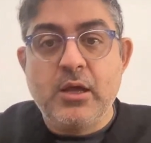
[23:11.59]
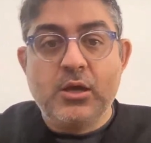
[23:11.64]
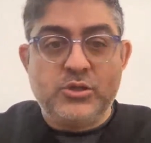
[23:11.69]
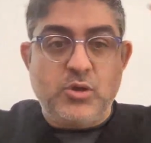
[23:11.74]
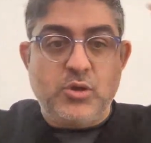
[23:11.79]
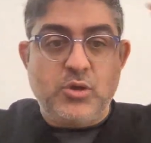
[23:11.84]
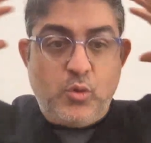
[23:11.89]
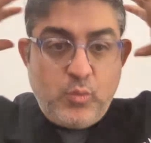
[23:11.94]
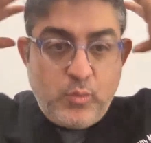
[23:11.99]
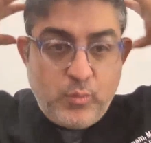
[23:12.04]

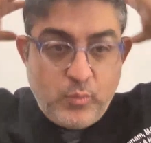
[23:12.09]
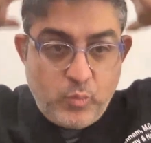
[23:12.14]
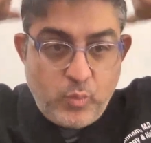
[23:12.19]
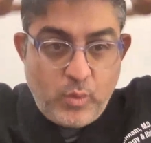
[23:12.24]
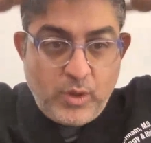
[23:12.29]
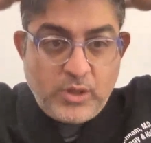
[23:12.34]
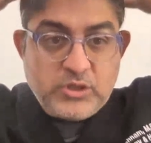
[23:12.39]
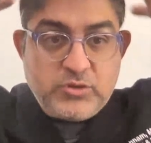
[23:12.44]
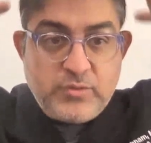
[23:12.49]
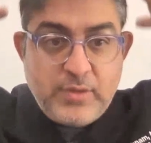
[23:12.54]
So
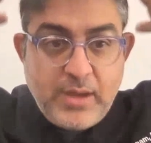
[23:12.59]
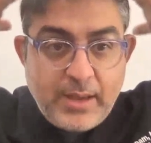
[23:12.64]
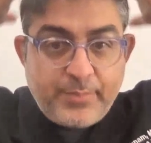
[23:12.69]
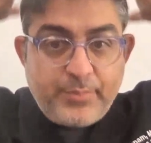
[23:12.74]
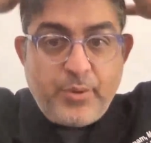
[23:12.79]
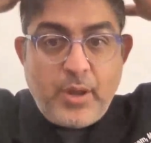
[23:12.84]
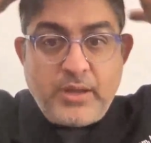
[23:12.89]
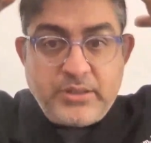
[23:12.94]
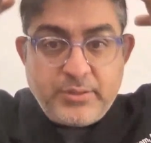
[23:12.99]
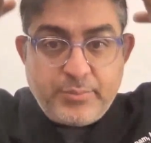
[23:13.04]
once you
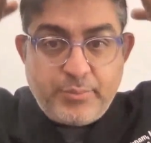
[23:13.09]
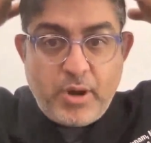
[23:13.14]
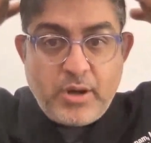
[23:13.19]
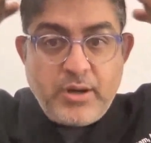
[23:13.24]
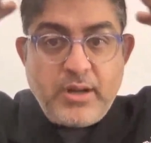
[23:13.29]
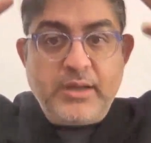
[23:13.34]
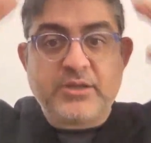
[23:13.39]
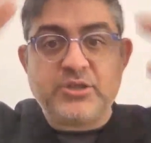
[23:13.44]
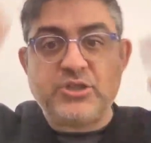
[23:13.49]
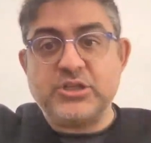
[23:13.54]
apply the
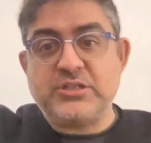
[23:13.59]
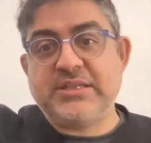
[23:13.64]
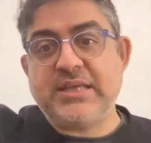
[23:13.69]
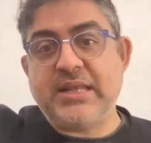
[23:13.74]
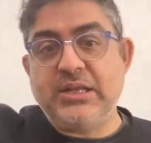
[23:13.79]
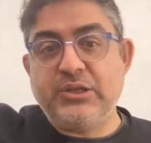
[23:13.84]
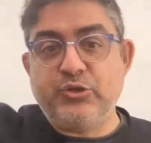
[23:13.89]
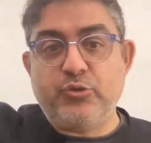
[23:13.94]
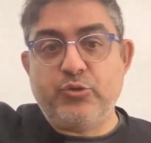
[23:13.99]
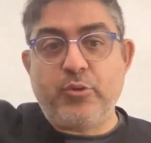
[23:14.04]
product, just
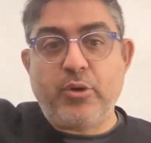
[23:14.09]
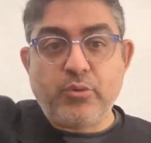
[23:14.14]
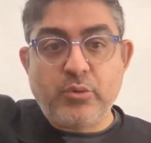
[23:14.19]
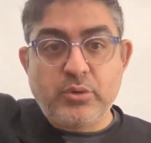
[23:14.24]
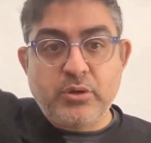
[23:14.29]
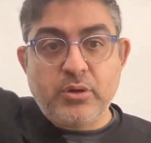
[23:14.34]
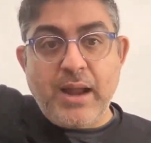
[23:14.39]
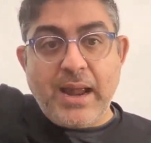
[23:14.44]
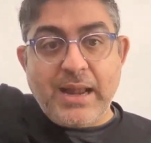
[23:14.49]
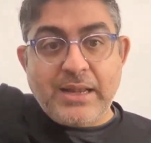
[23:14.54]
get a derma
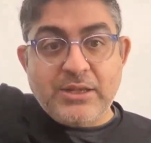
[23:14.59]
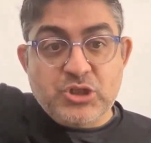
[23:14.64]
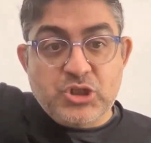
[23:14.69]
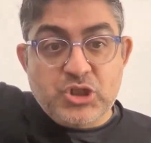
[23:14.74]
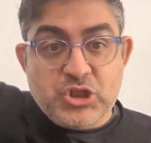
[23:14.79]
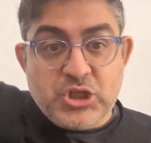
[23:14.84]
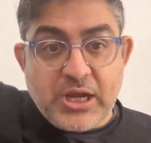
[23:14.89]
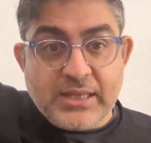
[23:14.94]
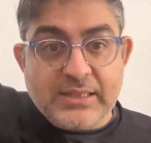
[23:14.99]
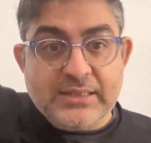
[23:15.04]
roller and
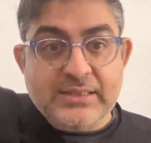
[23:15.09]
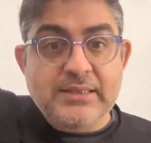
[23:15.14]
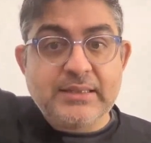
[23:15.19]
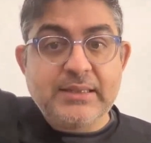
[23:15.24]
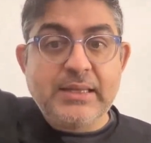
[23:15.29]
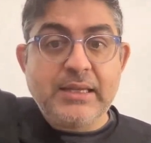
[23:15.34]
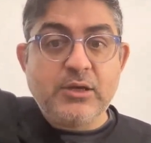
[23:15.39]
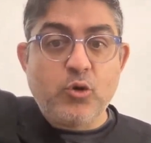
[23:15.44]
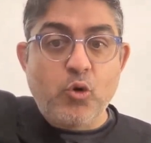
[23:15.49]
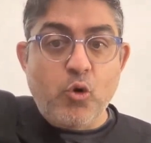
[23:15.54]

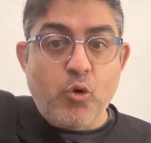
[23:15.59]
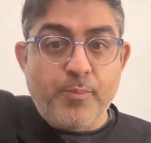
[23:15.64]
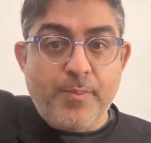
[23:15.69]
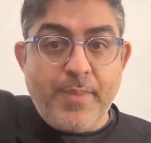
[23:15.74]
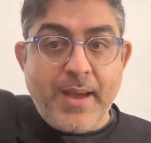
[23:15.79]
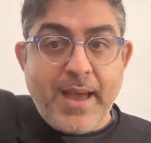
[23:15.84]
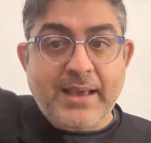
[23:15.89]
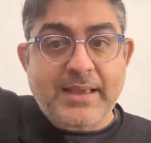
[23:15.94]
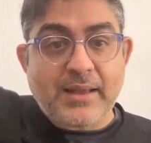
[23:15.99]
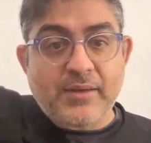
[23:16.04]
gently go
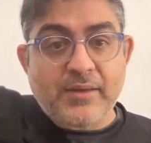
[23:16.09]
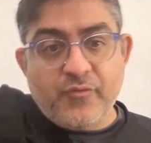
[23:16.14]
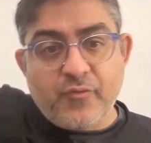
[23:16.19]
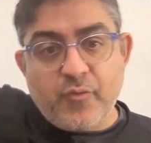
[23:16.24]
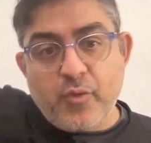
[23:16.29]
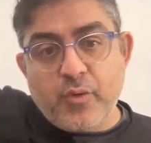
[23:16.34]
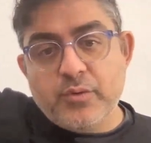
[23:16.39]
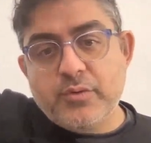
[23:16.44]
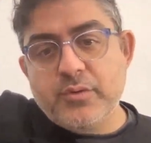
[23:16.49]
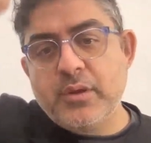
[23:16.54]
back and
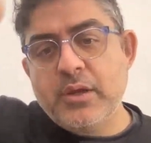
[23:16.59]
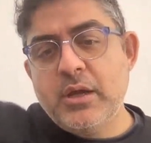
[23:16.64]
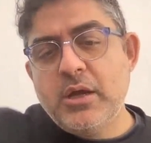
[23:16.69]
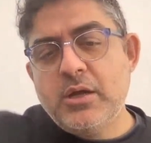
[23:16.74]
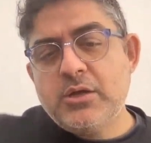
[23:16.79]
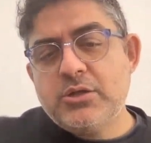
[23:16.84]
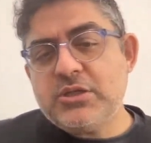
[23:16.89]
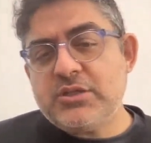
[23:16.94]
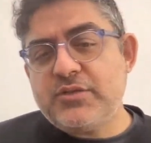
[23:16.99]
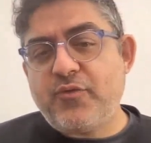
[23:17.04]
forth
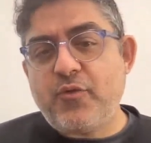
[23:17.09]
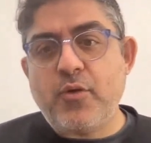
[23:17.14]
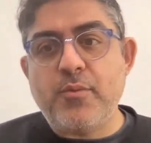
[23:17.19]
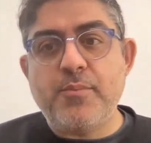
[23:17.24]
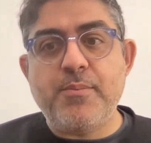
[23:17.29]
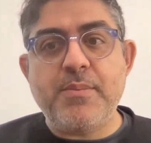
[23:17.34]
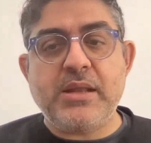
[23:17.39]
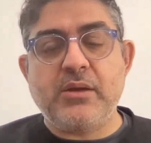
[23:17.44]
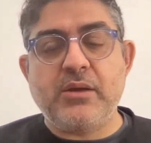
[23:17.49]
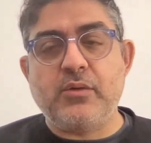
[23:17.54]
just for a
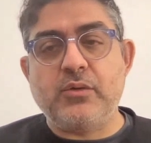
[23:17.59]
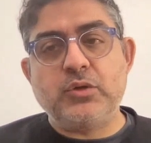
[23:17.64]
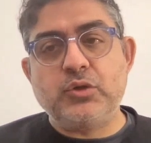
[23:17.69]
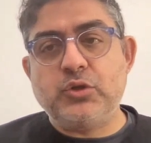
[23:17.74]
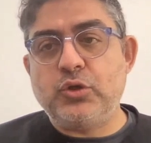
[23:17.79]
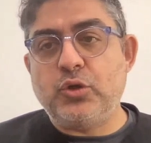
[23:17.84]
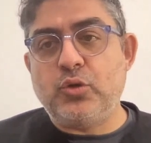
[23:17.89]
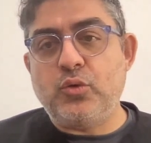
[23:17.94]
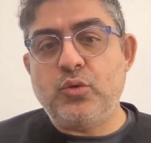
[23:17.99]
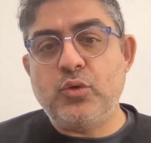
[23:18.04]
minute or
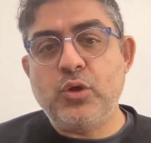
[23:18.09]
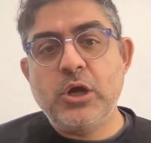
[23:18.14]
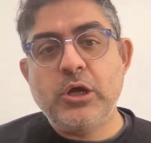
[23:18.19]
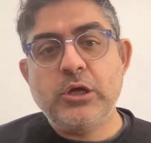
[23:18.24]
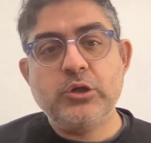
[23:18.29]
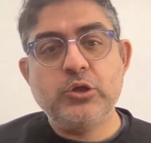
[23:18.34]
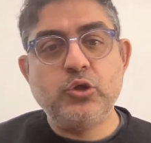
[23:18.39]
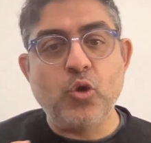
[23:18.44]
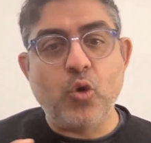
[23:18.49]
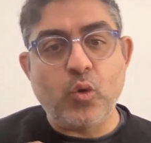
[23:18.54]
two.
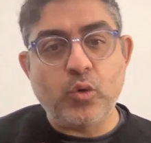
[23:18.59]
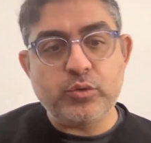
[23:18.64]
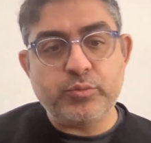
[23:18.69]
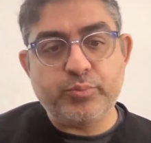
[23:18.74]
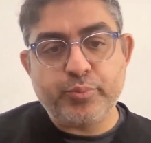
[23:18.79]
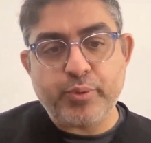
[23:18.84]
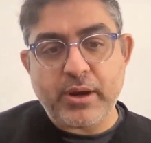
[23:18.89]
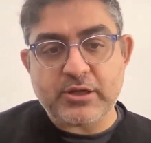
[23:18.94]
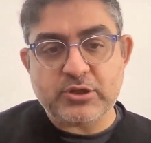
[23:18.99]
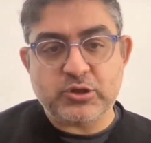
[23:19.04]

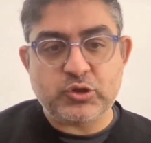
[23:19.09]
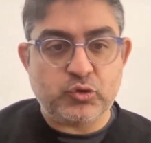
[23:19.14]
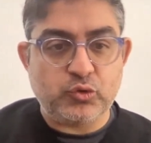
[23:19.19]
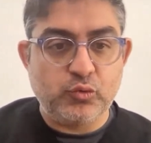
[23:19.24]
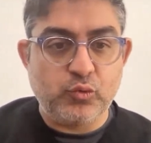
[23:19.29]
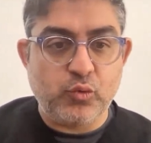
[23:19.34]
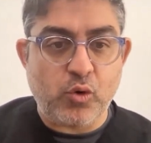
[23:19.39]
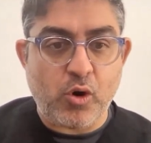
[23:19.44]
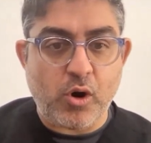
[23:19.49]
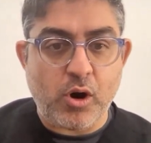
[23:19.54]
Don't press
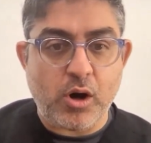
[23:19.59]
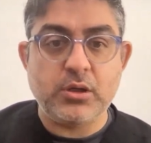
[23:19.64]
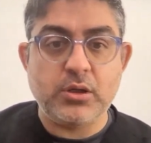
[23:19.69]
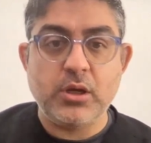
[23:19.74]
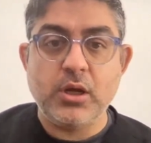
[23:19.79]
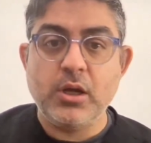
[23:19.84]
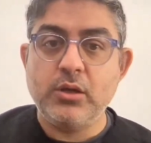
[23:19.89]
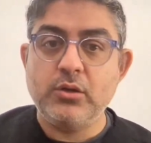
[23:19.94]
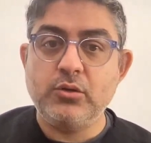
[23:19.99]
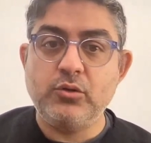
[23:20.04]
too
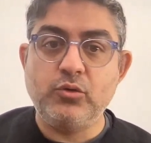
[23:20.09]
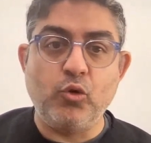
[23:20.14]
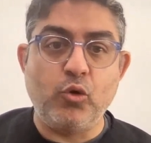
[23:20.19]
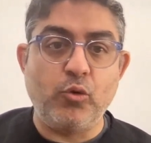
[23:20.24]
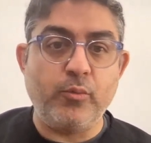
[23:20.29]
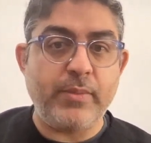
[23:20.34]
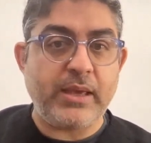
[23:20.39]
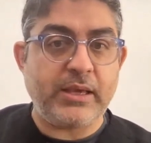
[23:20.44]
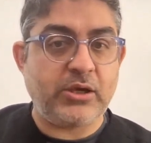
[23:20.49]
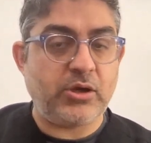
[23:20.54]
hard.
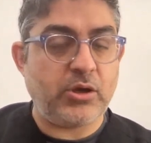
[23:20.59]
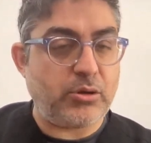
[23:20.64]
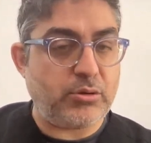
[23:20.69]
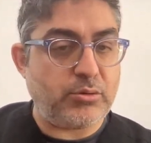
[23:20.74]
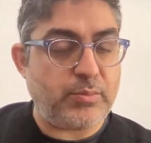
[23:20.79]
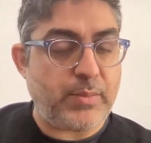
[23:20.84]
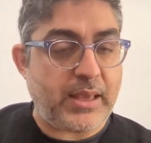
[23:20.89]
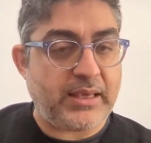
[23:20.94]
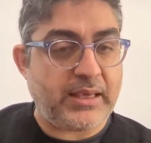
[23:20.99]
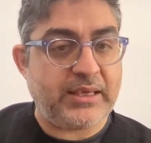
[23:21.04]
Don't make
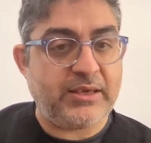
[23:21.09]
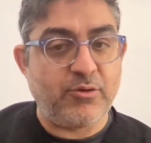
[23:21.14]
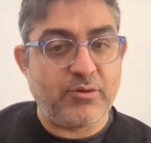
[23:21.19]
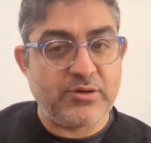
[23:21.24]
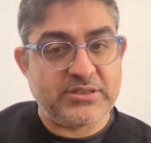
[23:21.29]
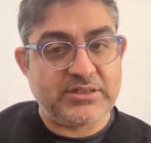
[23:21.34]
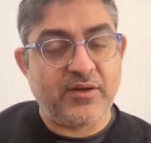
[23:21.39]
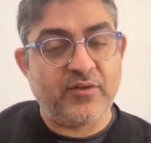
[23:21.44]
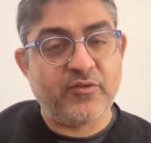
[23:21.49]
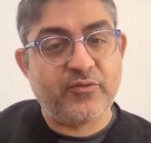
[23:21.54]
make
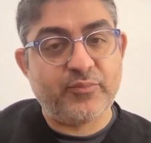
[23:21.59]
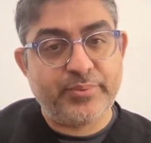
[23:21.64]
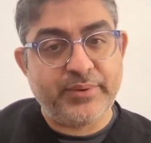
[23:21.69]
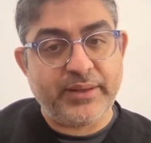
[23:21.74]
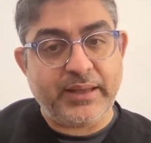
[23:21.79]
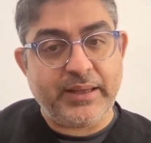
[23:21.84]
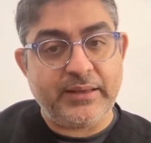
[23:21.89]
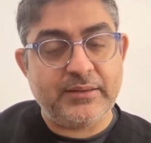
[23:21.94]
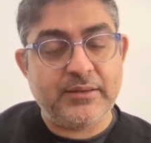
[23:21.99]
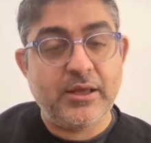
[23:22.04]
yourself
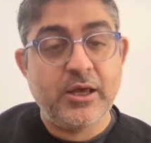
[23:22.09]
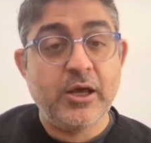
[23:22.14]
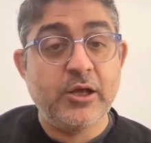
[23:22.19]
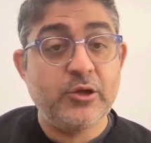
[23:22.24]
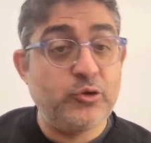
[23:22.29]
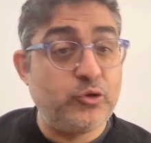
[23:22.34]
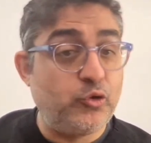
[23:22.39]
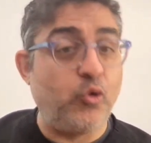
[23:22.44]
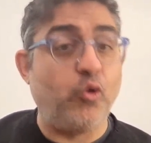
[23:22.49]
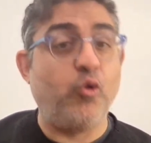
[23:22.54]
bleed.
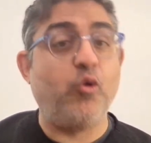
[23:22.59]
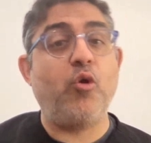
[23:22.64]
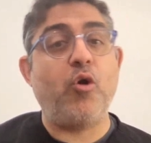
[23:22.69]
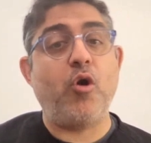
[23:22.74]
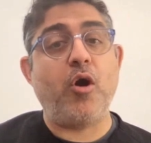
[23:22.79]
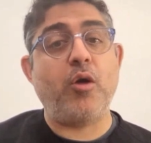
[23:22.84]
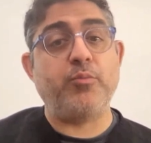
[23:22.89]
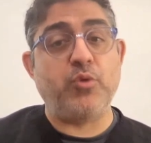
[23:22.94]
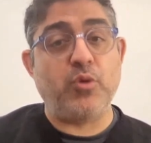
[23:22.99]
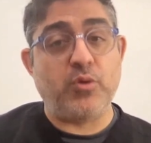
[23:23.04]
Don't
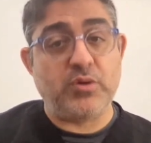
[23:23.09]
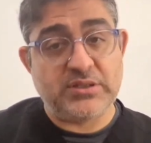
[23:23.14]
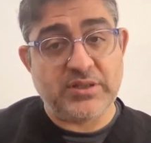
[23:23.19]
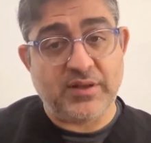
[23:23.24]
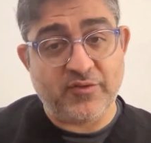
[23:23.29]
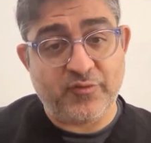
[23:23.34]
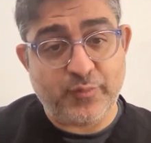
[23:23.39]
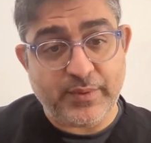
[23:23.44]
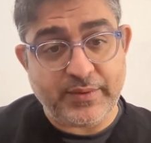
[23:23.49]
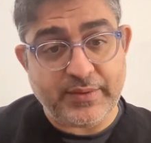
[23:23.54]
harm
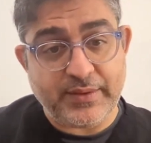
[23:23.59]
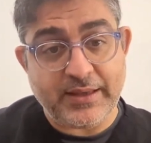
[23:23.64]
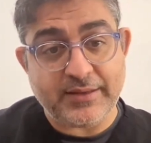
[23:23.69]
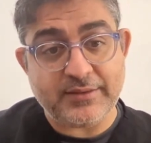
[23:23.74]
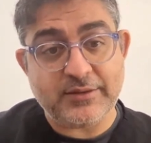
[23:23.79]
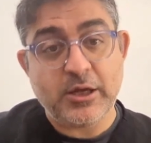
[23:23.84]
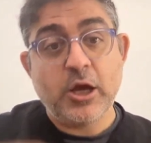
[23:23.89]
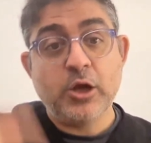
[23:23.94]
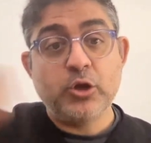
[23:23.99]
yourself with it.